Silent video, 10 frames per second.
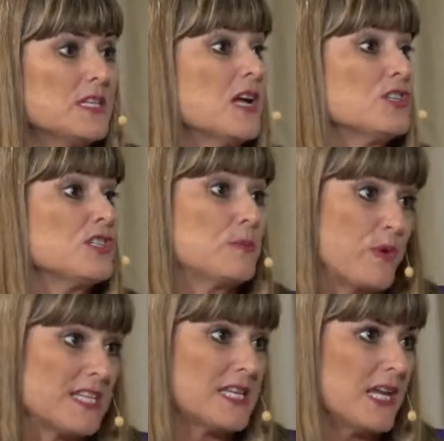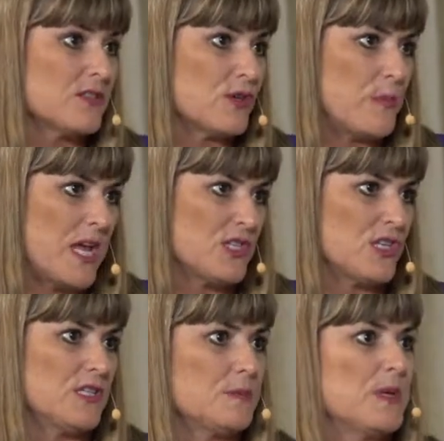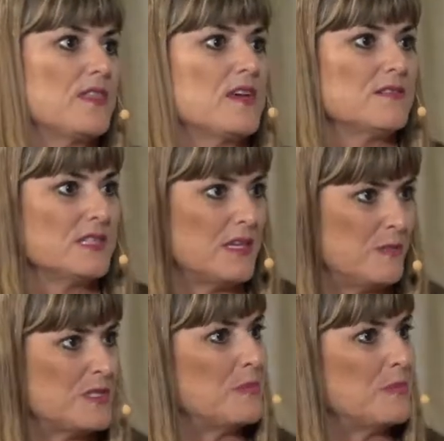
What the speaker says: not just breast cancer patients, but those seem to